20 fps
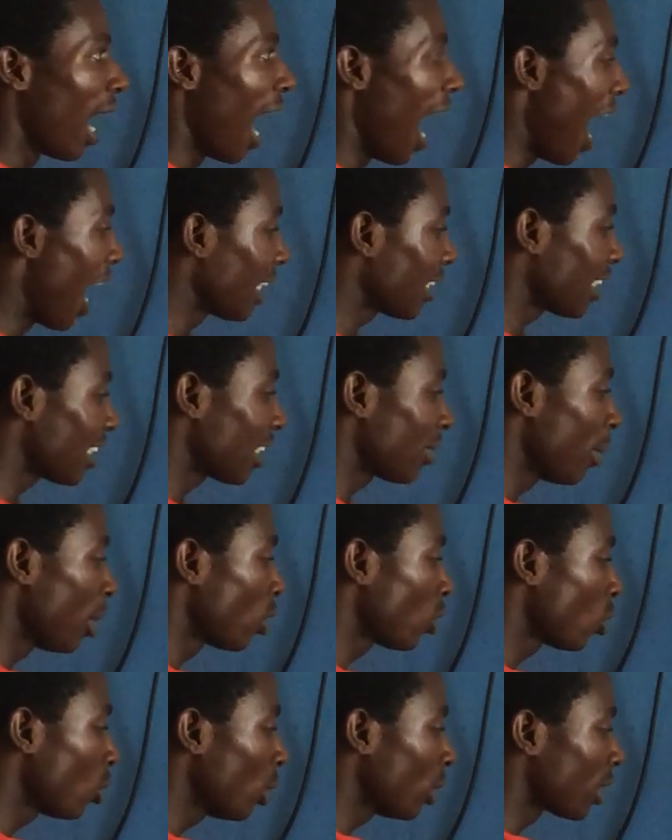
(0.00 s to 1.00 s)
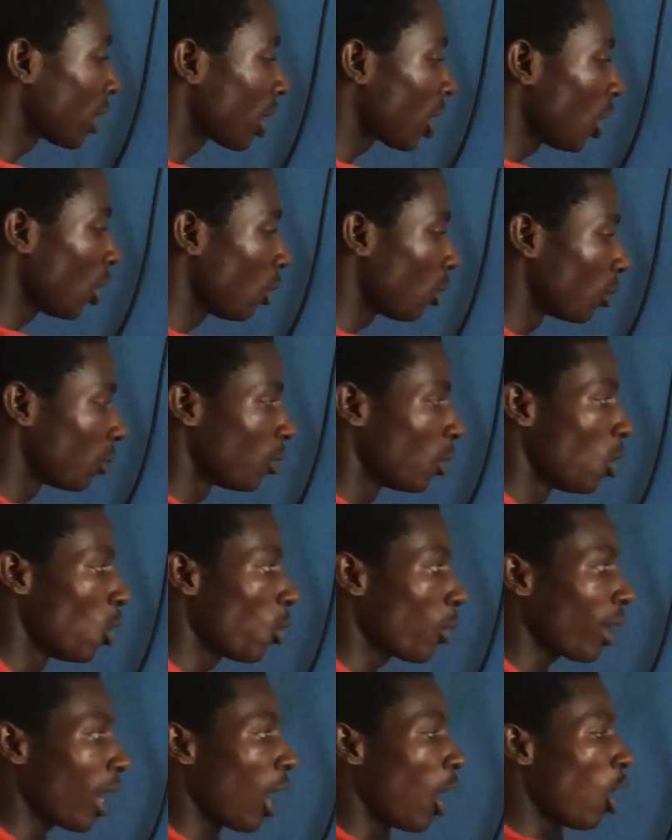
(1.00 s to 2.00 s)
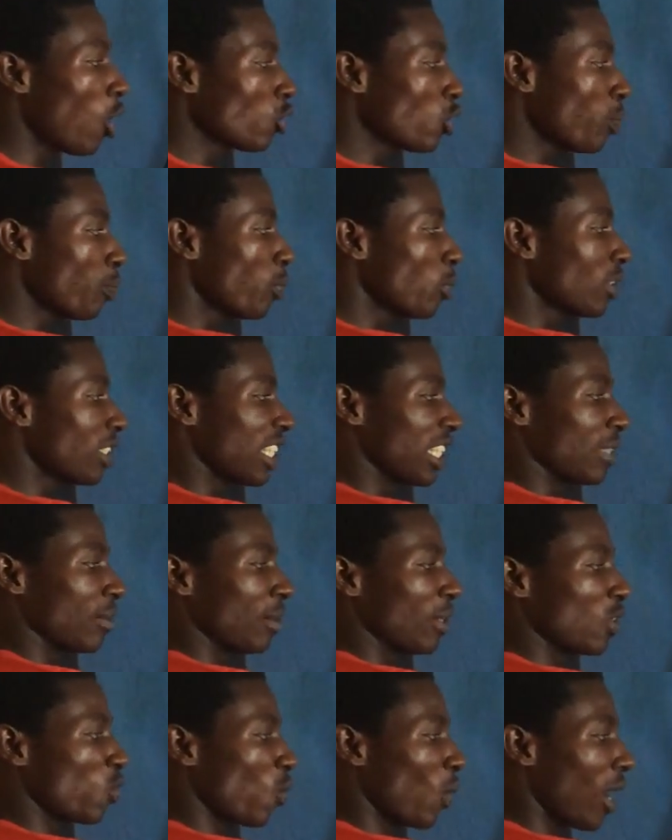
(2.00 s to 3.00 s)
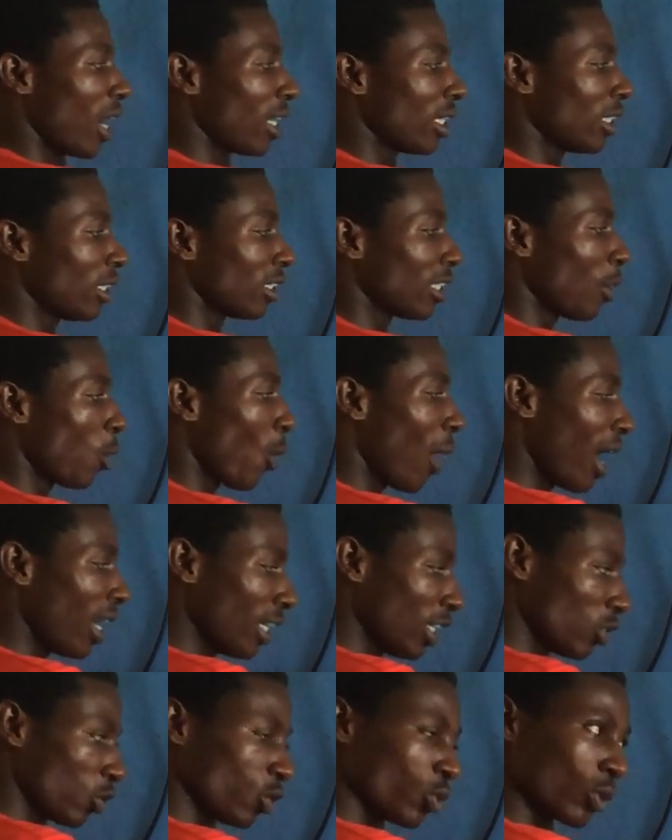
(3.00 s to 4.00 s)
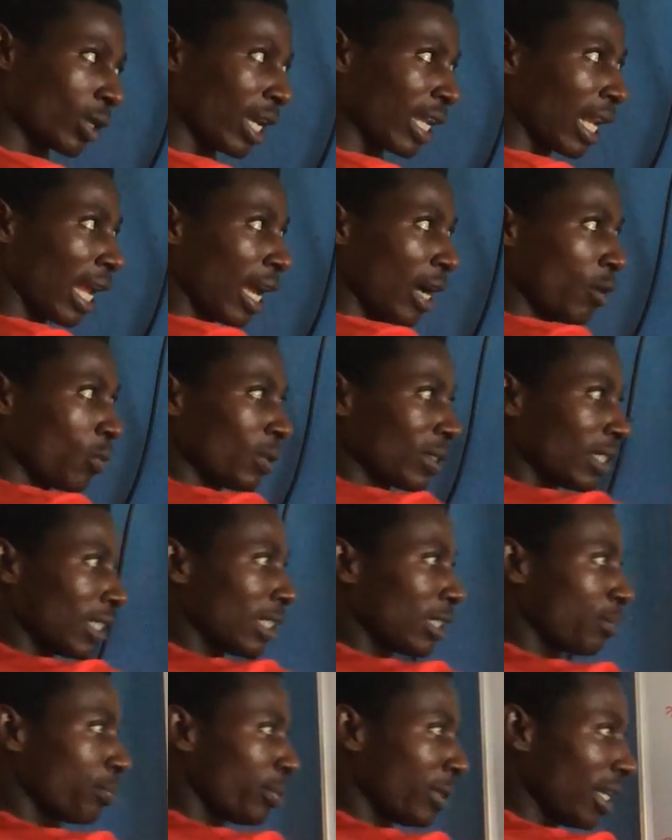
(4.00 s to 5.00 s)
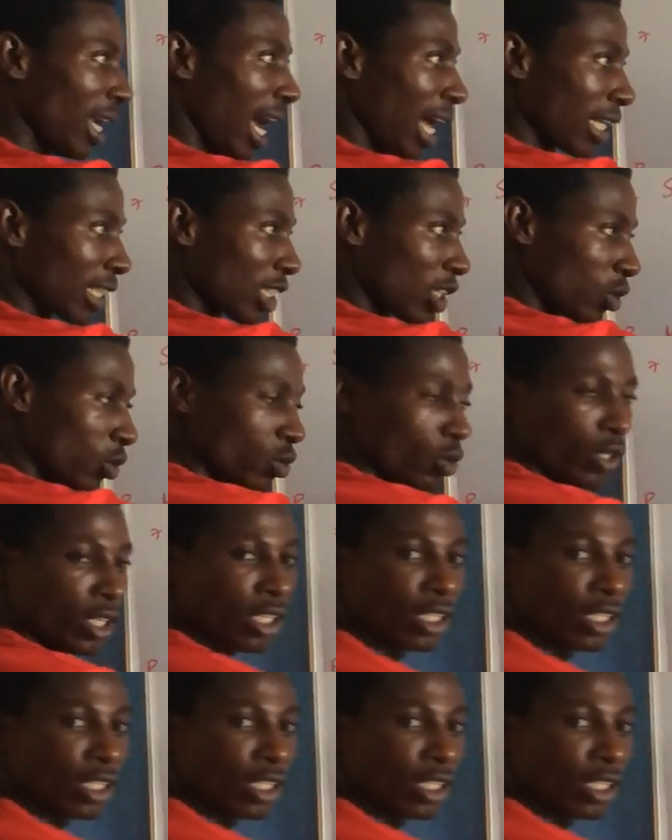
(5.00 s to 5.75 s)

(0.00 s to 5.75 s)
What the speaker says: and statement 2 is Q, we can also put statements 1 and 2 together, which is P and Q